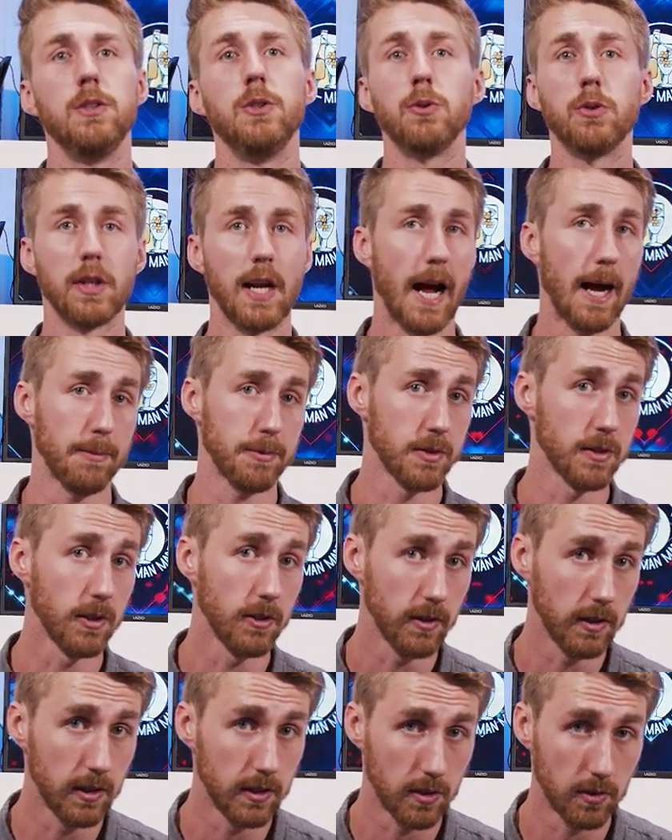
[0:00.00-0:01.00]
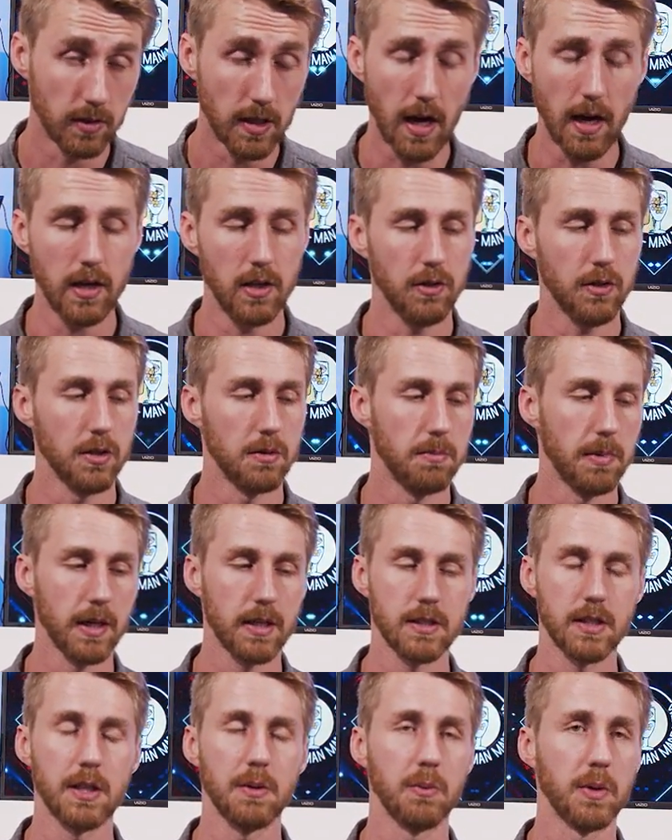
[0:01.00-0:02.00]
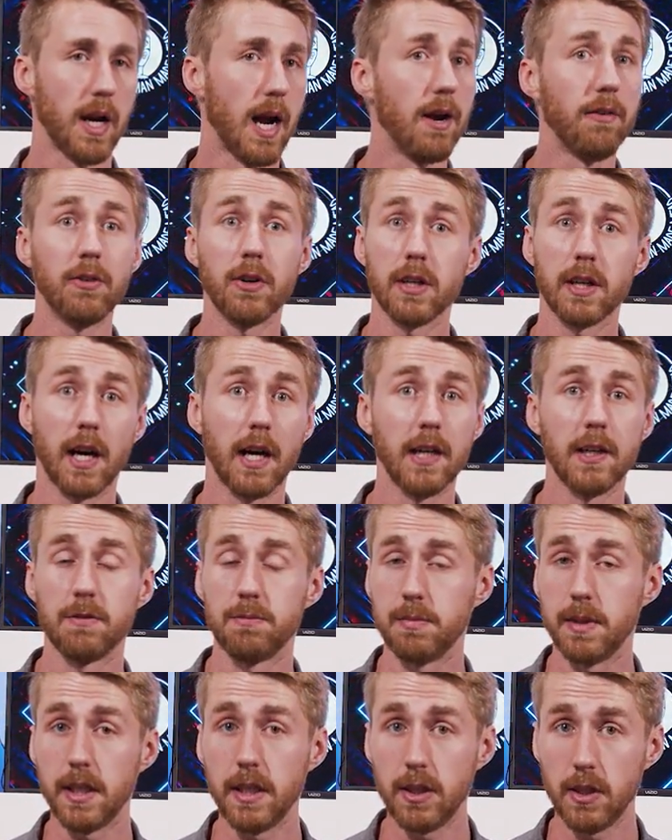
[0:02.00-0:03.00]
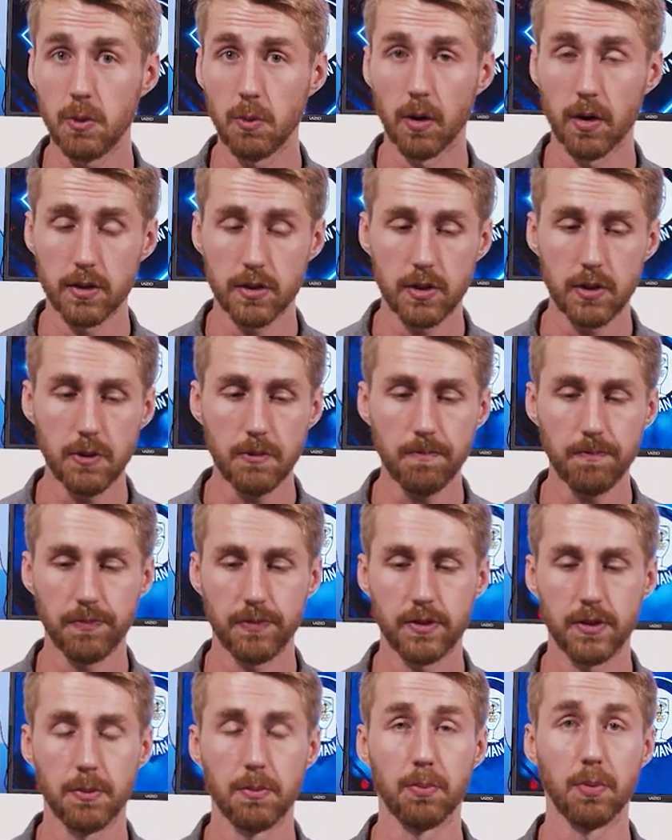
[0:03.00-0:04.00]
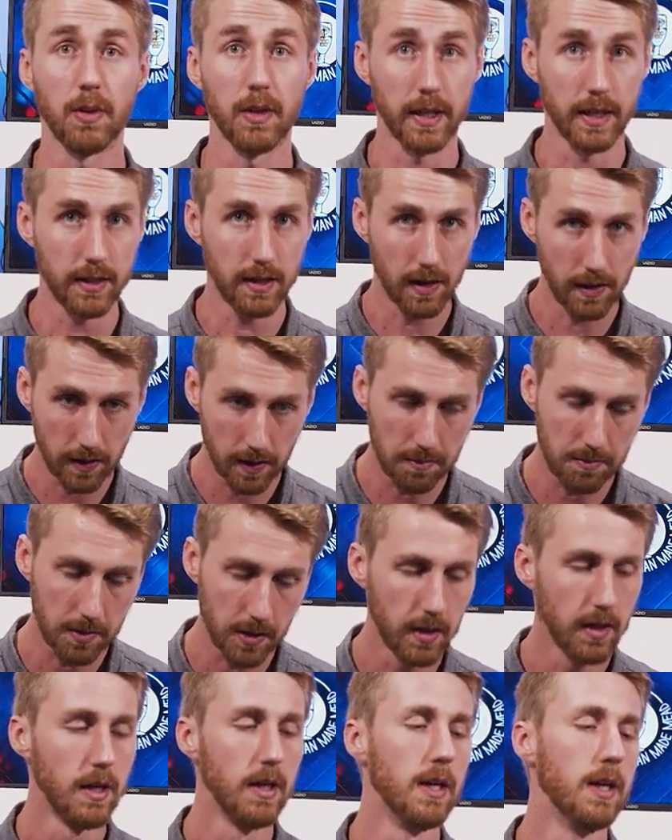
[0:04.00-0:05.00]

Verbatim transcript: You could absolutely do that. You could mix in whatever kind of mead you want to blend them.